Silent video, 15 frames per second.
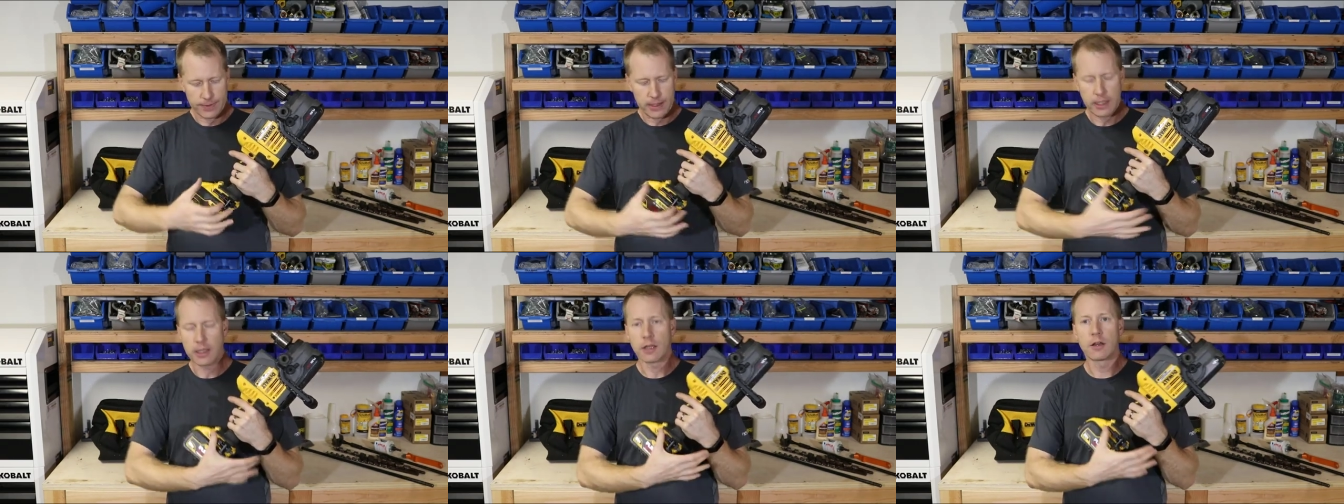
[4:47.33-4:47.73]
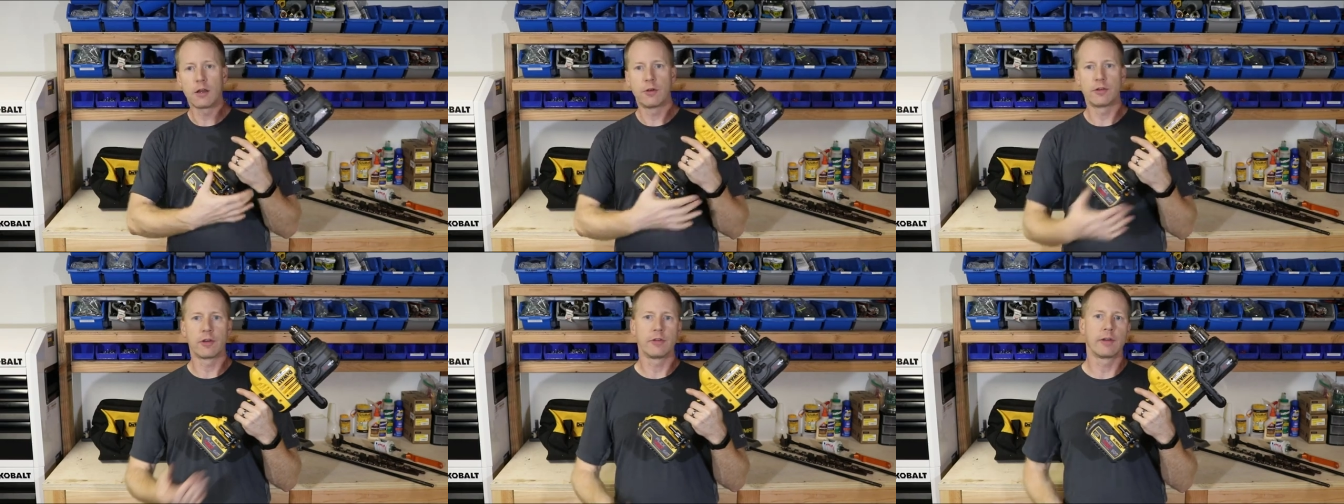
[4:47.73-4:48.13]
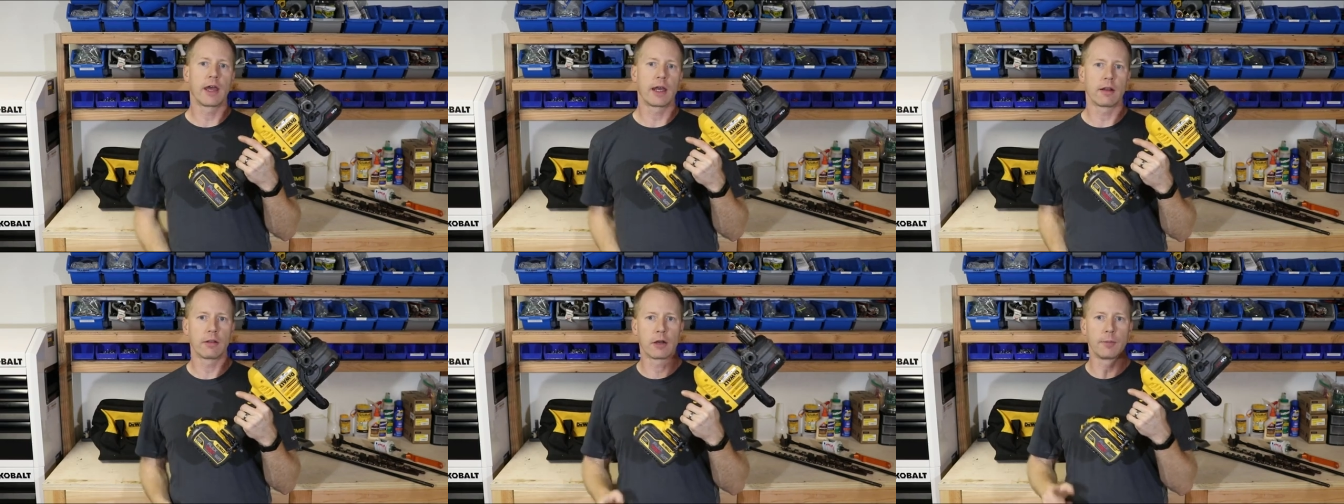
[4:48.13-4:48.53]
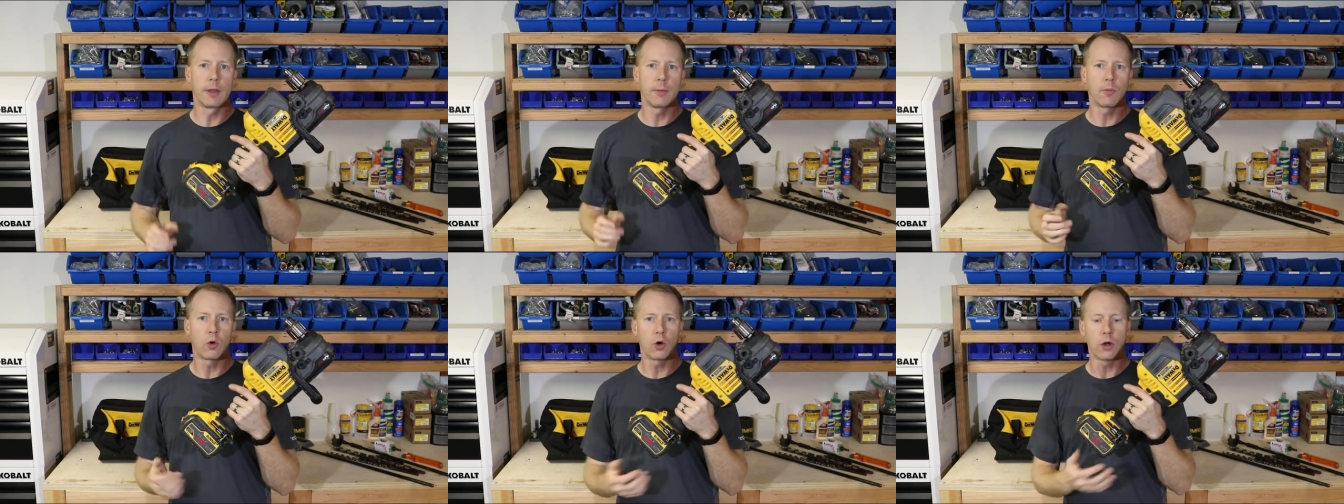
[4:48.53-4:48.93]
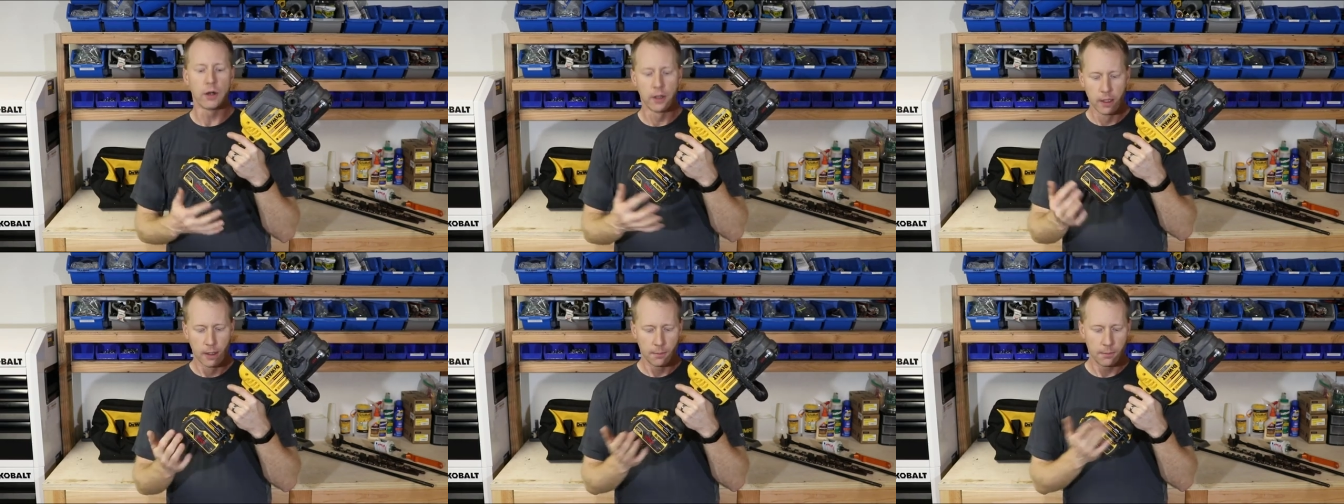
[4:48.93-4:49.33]
encloses that a little bit more.
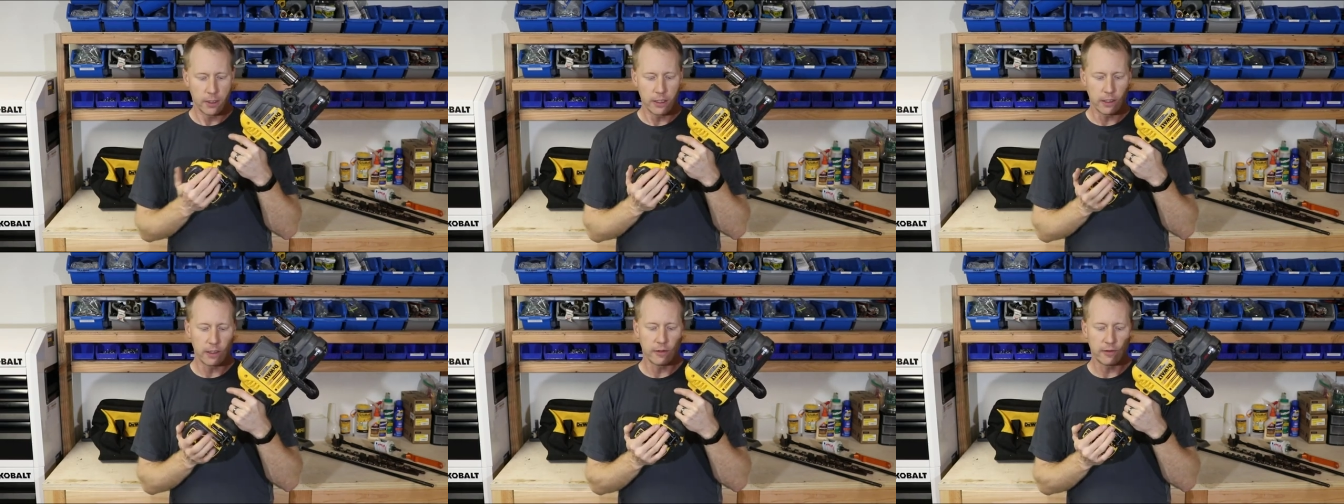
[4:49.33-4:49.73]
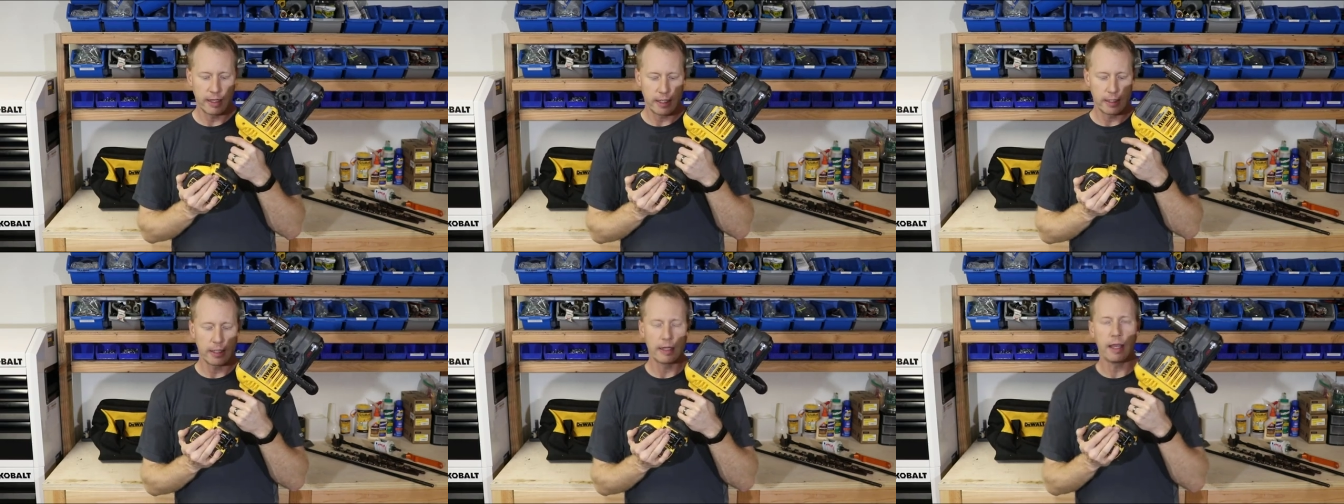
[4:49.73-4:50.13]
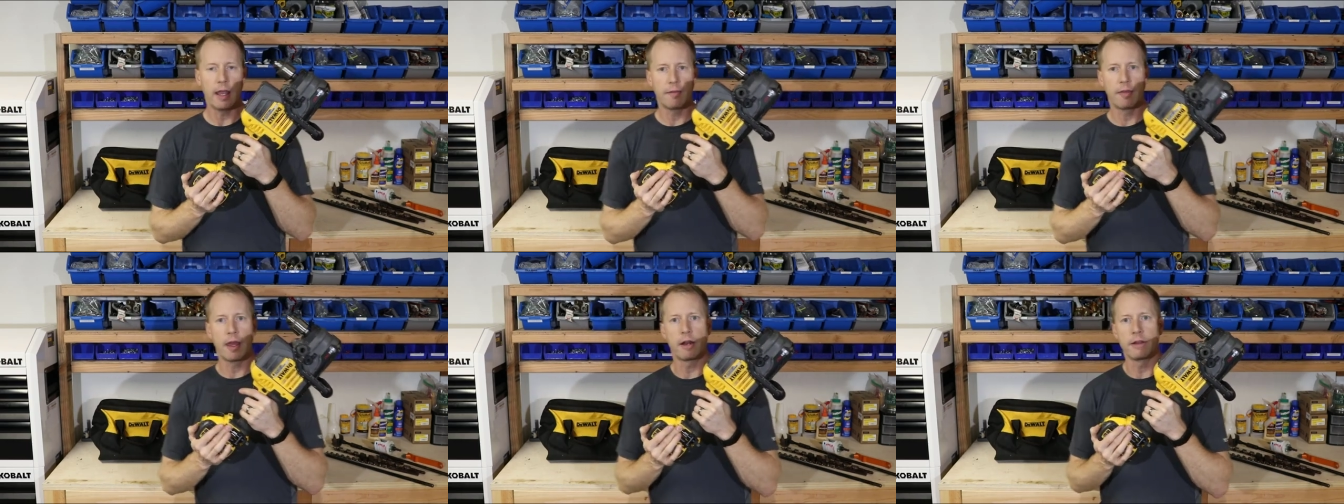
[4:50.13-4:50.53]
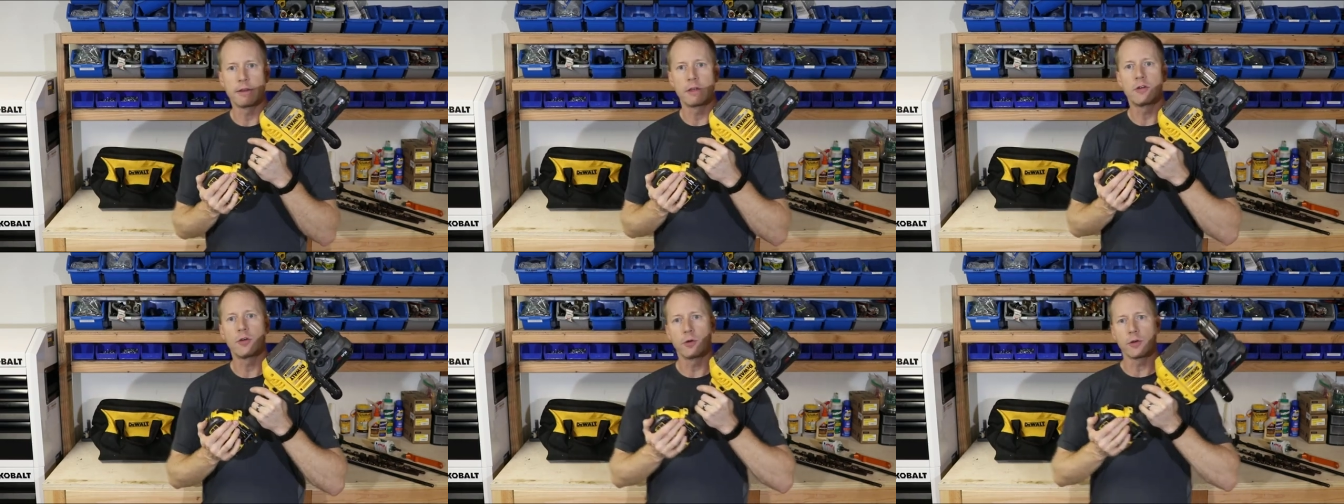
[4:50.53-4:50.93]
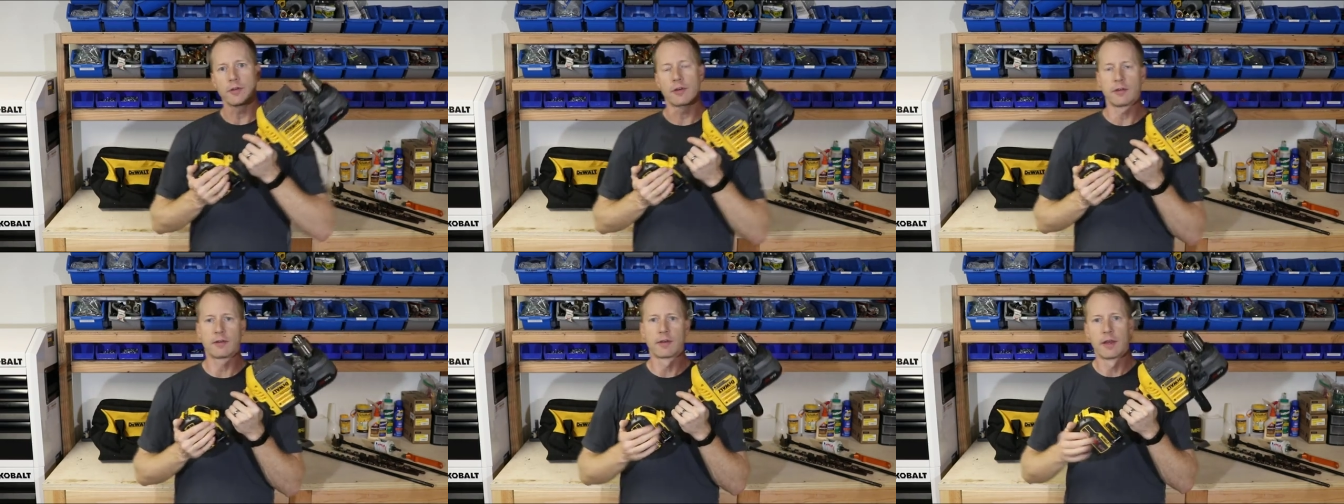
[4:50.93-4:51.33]
But it is handy to have that on the tool
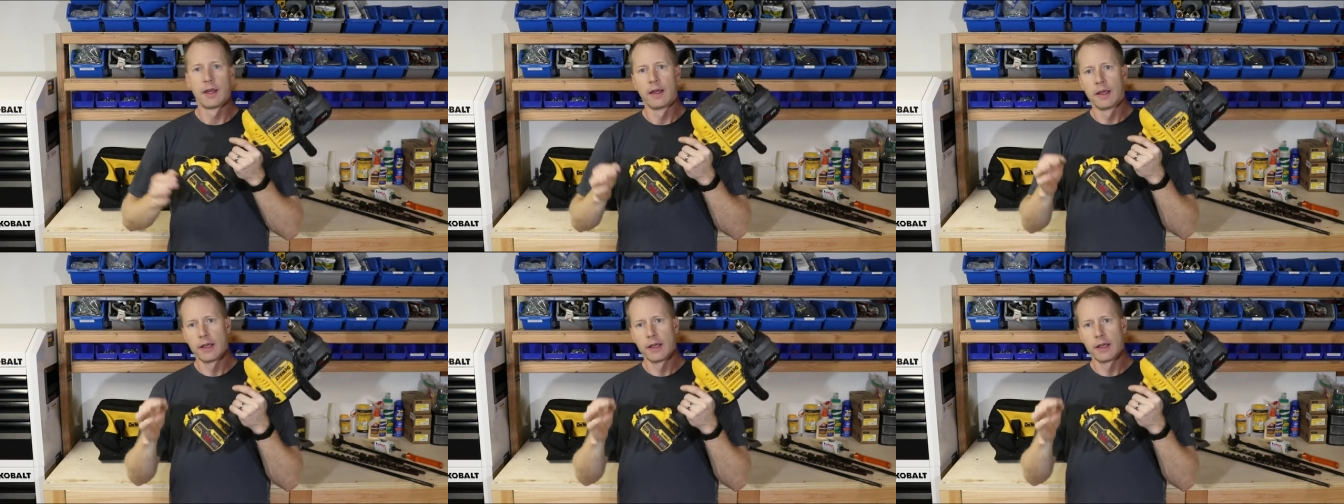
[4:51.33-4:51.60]
since